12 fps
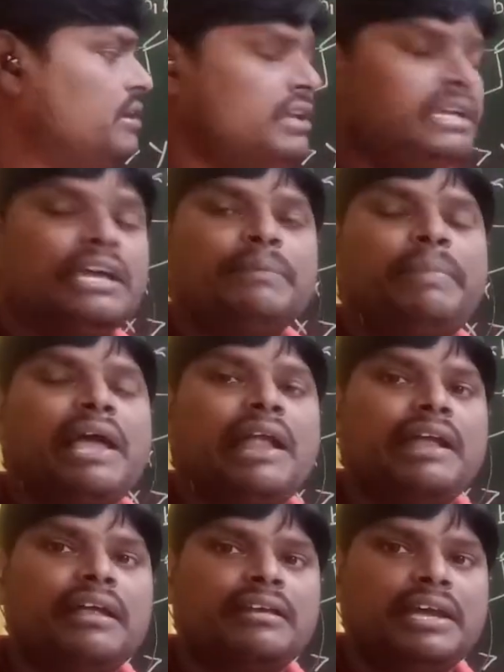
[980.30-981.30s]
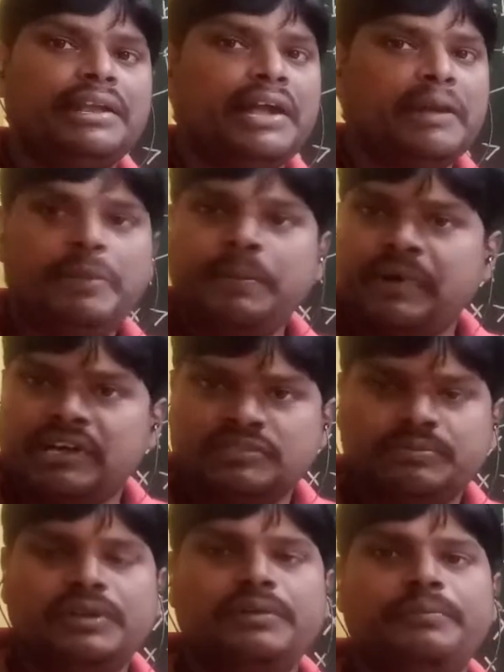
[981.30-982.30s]
here planar cannot be
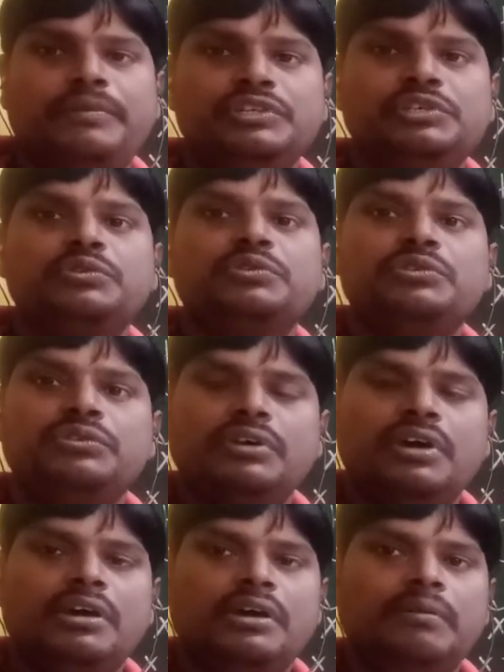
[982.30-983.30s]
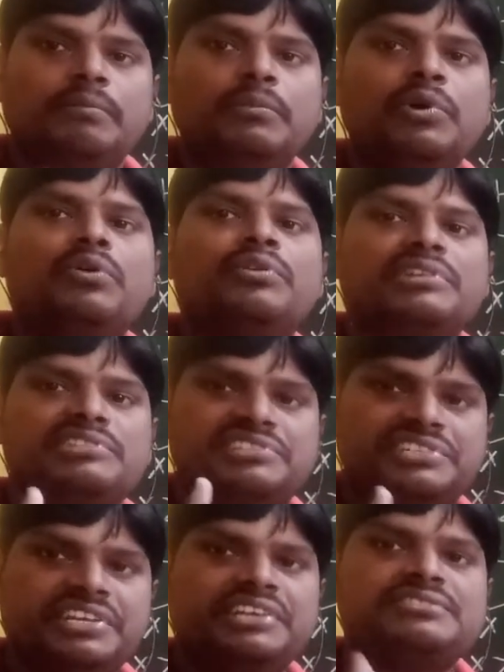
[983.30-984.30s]
possible due to more
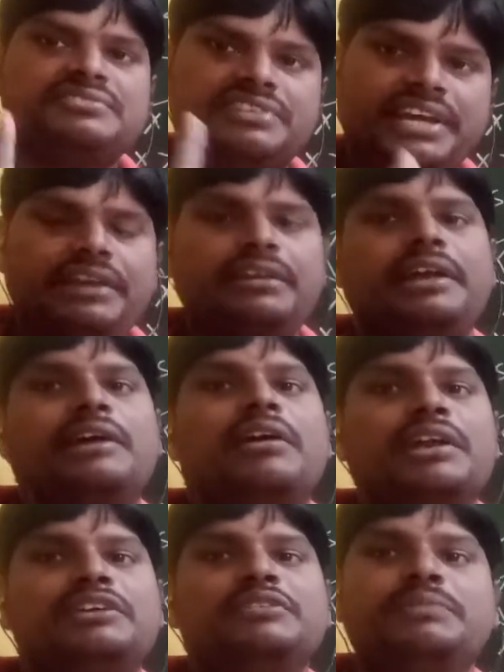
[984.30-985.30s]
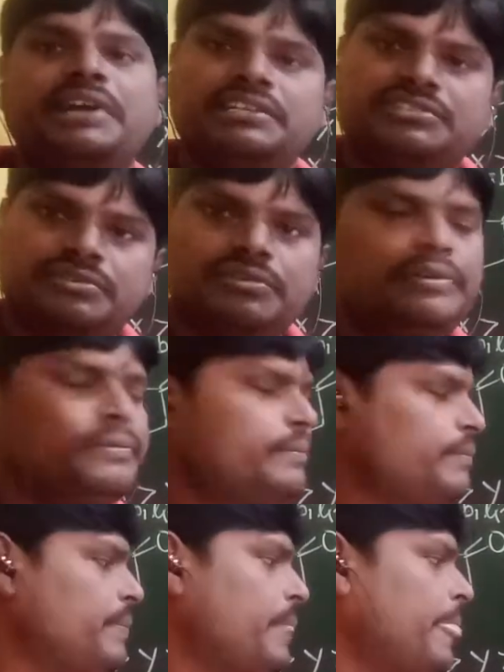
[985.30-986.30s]
steric strain according to Brett's rule.
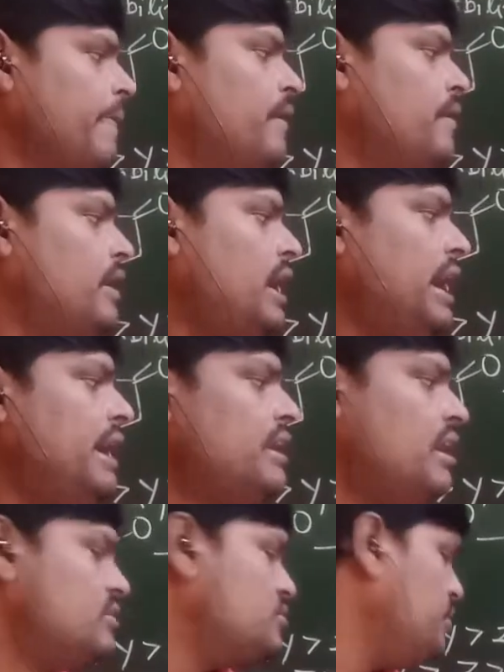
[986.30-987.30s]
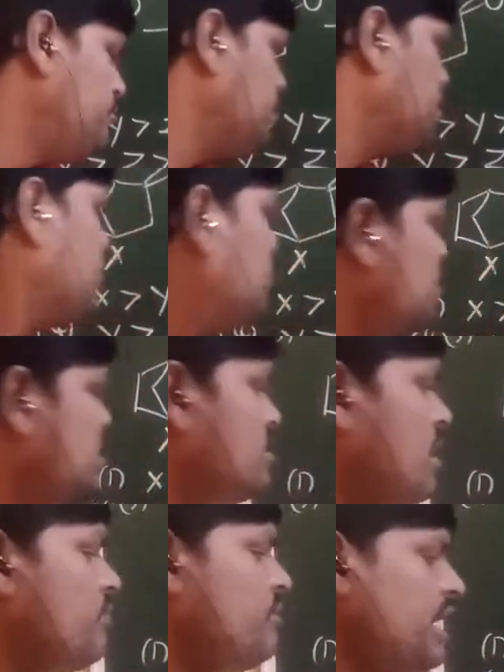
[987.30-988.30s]
And also if you remove this
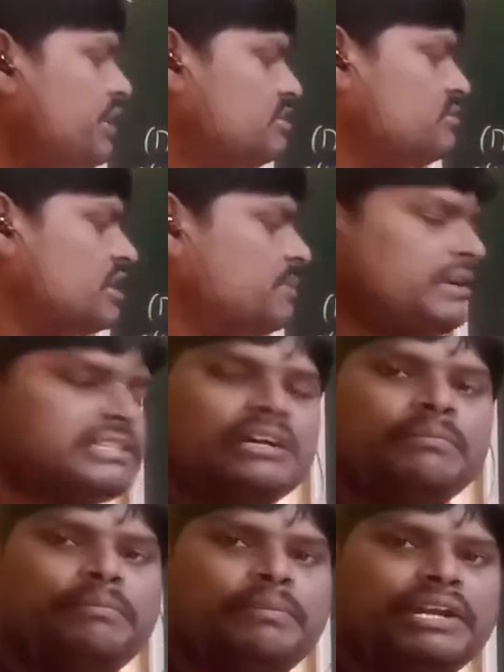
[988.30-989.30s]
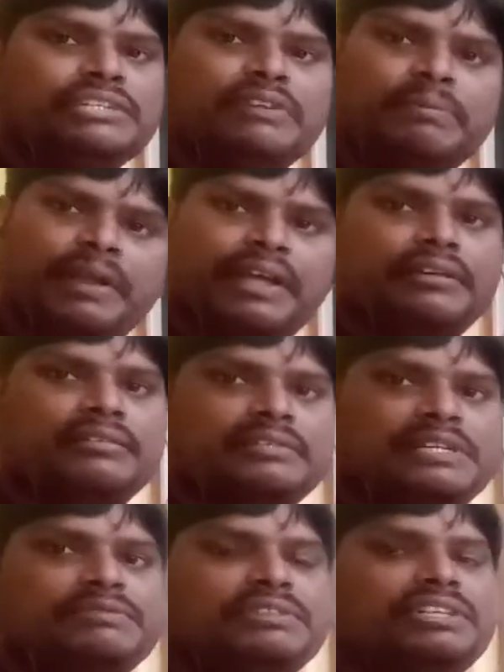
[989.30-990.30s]
alpha hydrogen, what happens? A bridge will break.
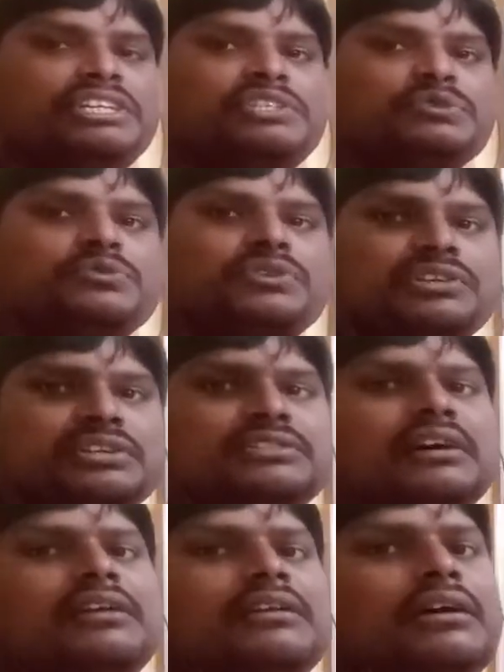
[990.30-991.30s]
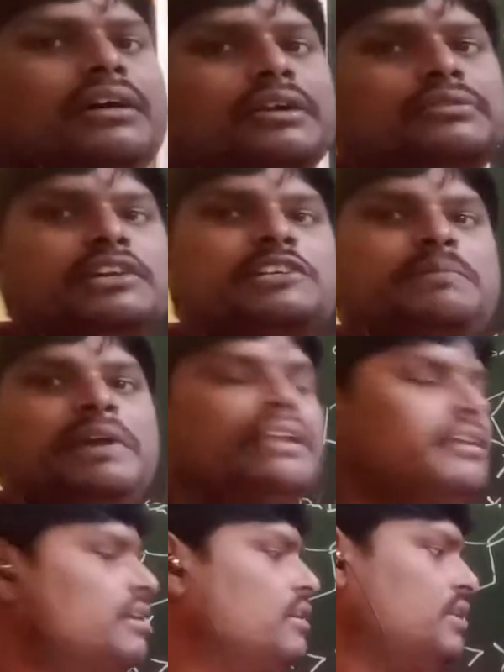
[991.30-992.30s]
That's why these two reasons are to
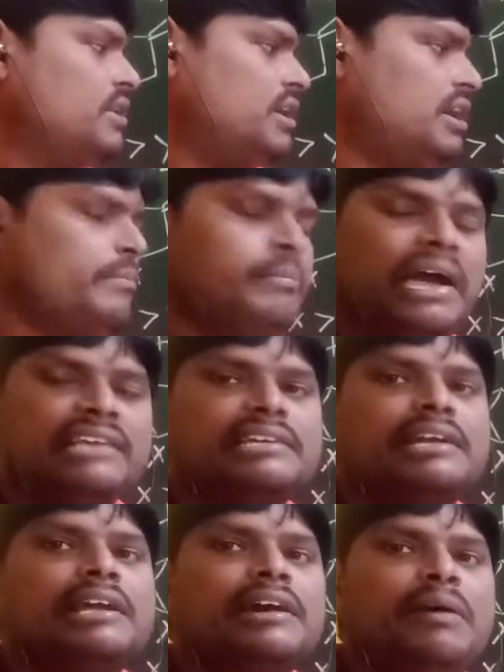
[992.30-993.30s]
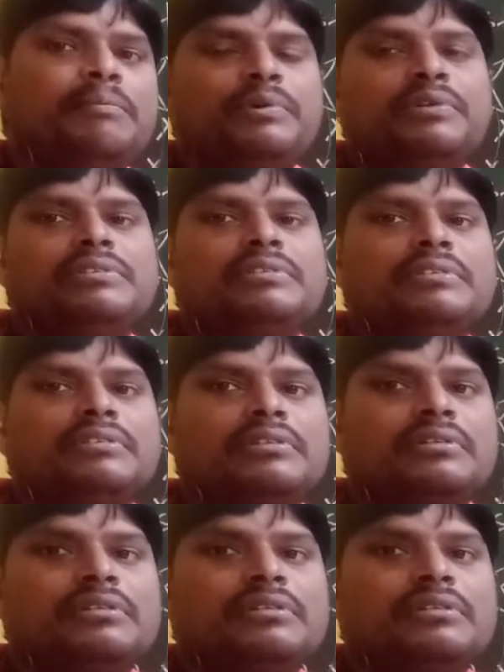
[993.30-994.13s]
explain bicyclic compound